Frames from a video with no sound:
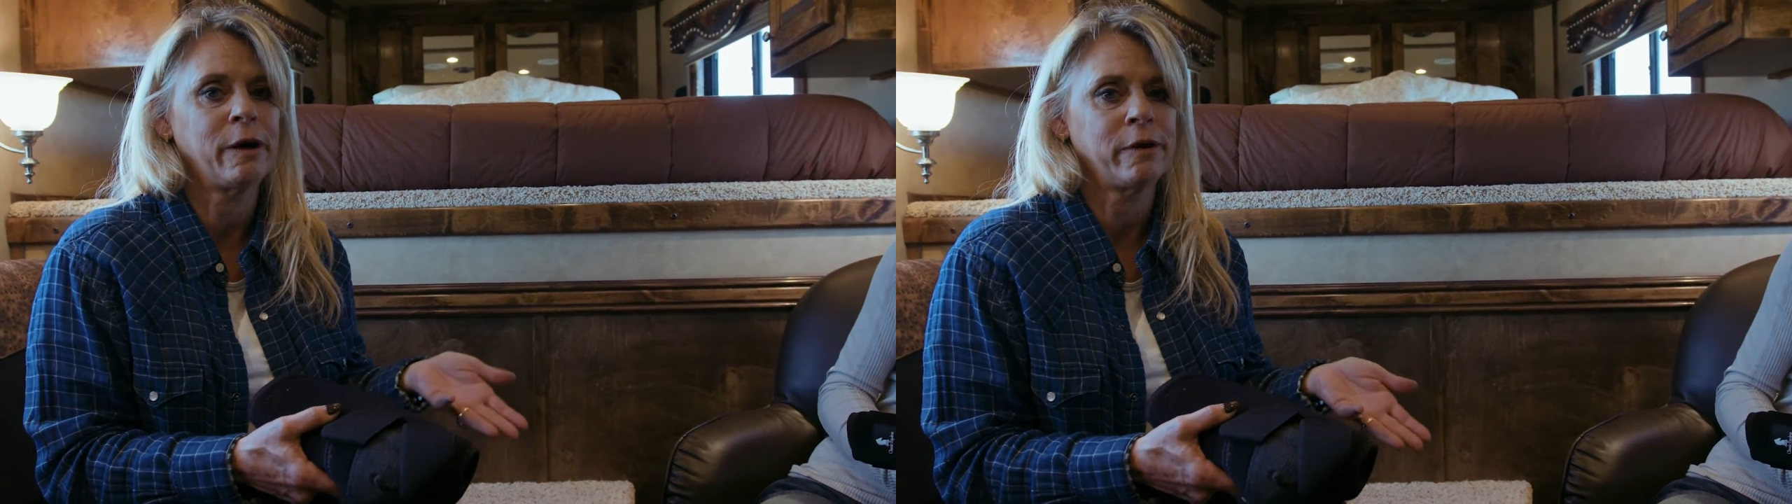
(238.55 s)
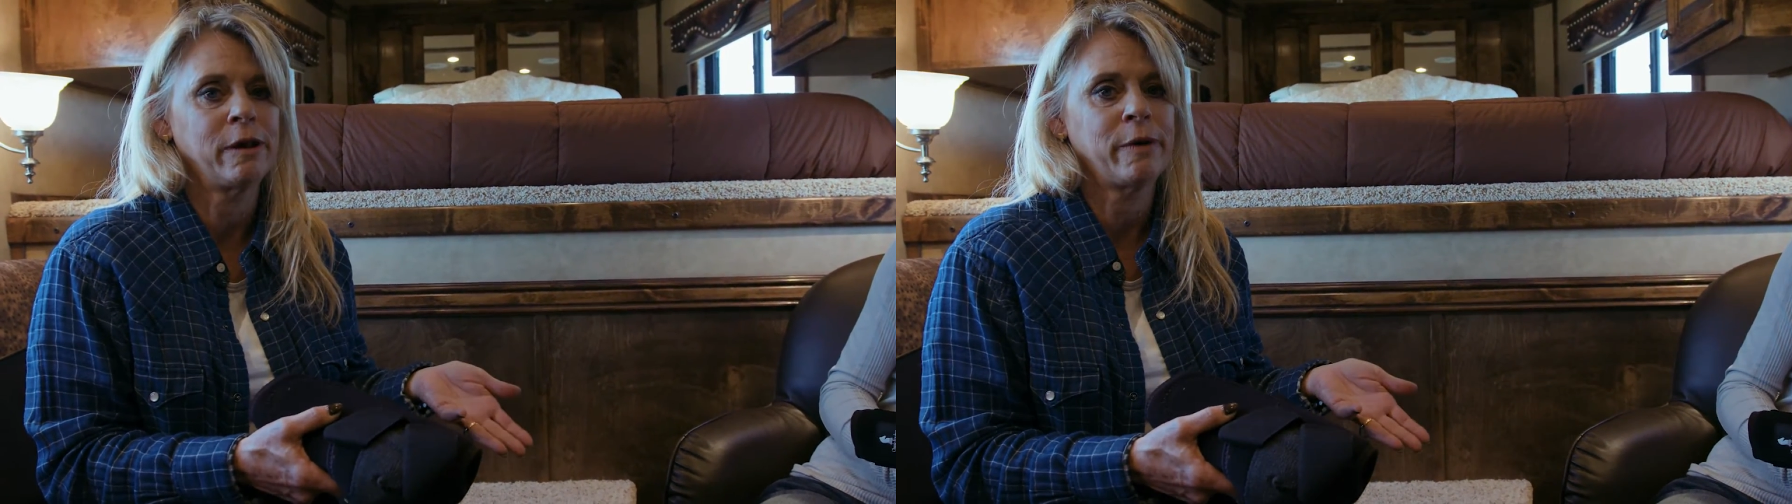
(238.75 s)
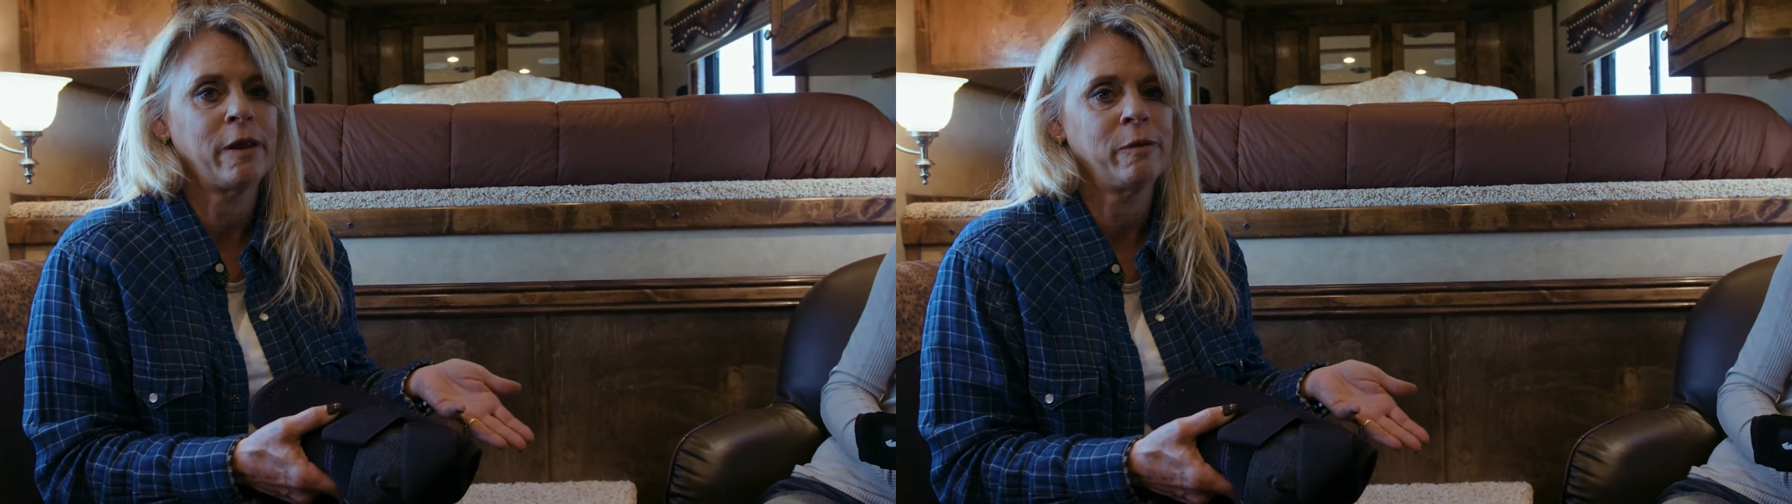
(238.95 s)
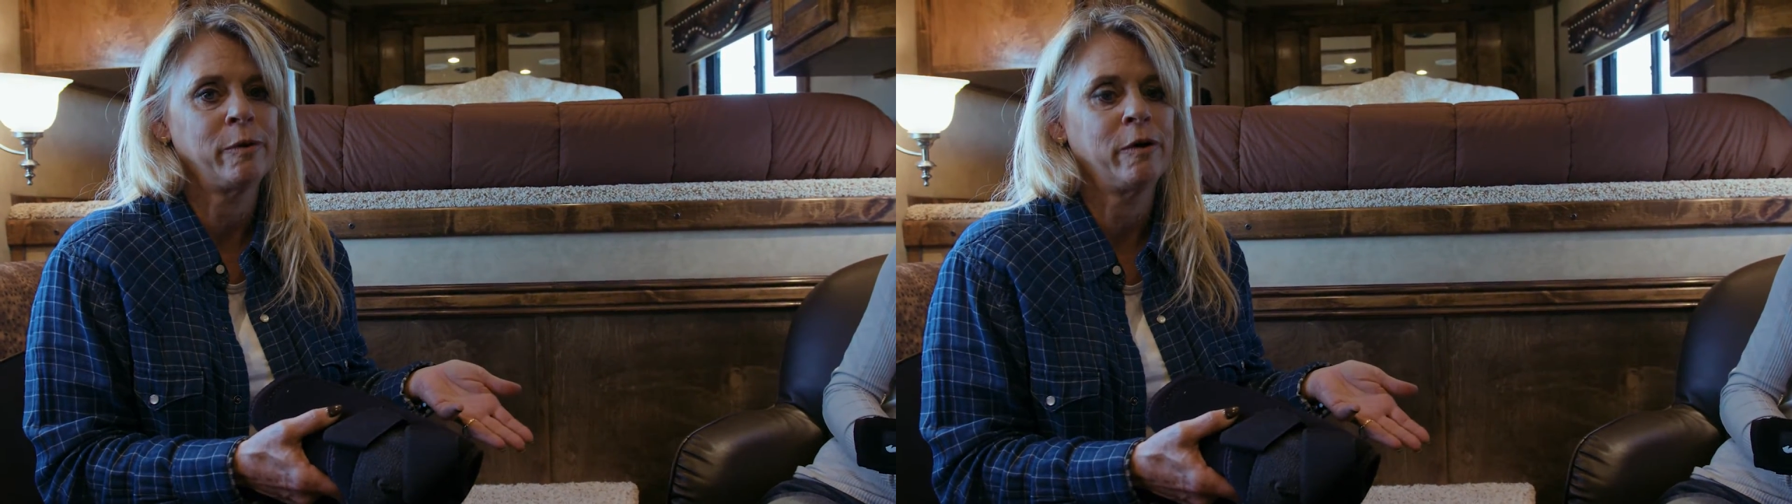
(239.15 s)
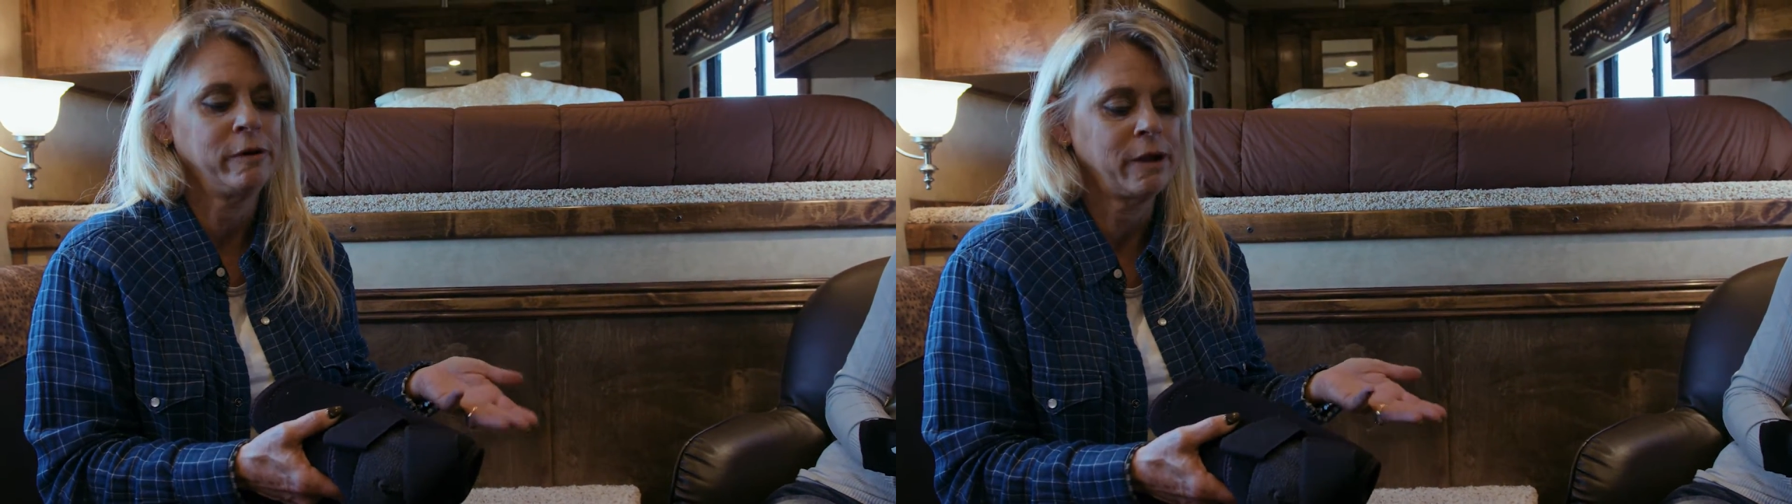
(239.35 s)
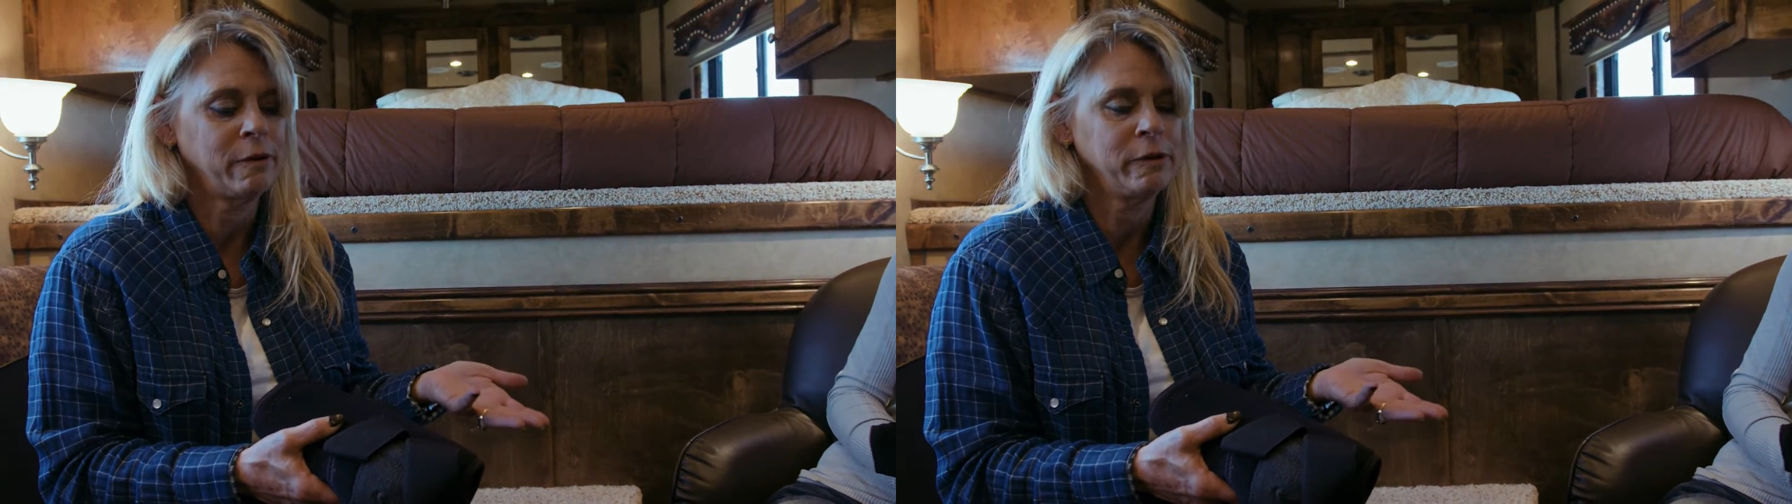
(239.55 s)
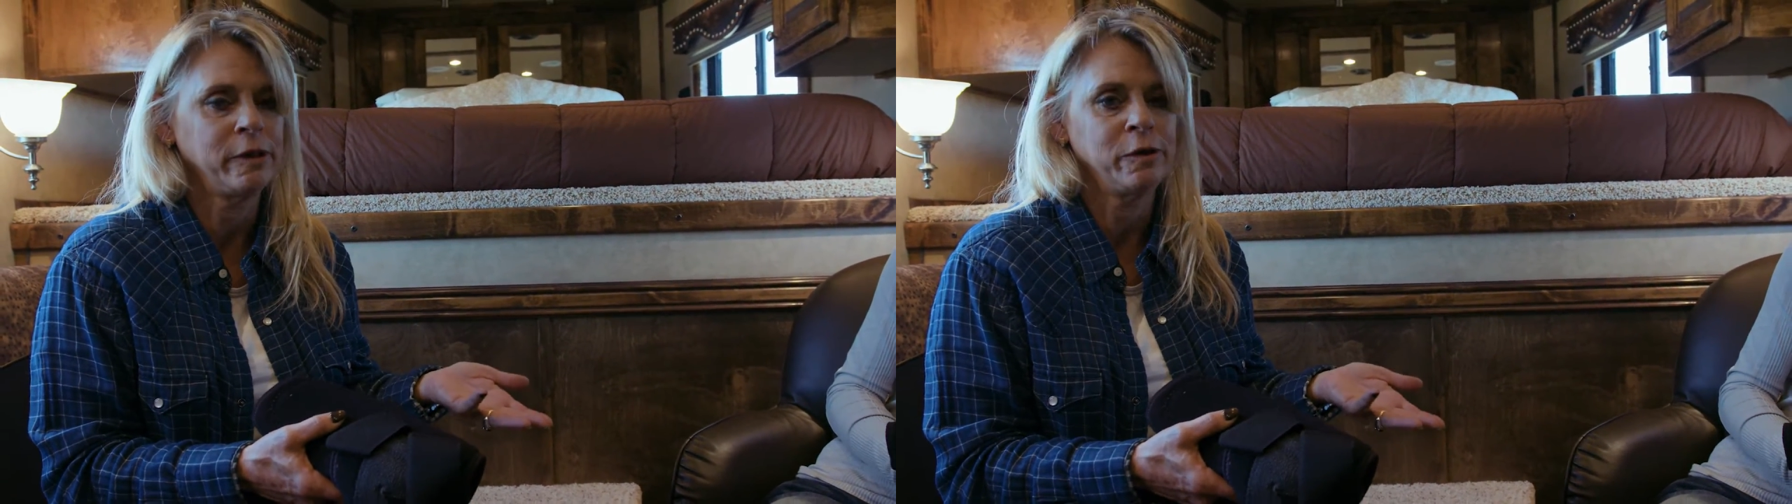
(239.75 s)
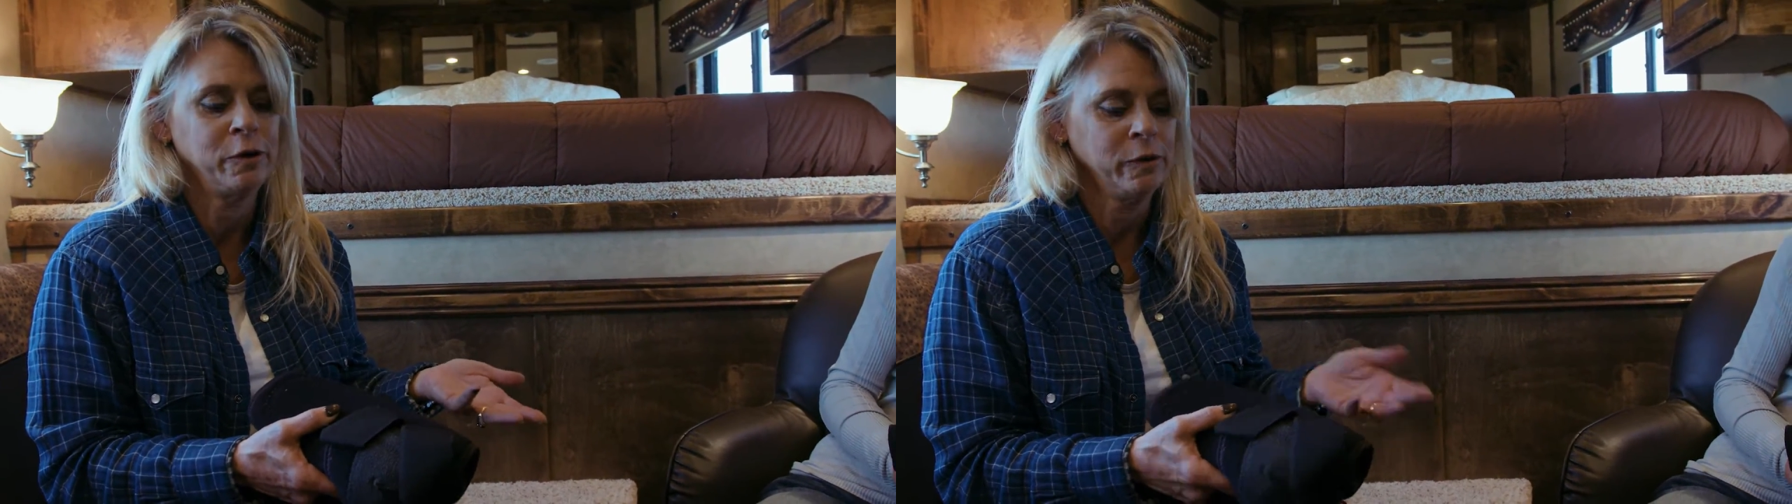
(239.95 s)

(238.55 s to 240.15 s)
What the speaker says: I ride them out of the barn. I really do.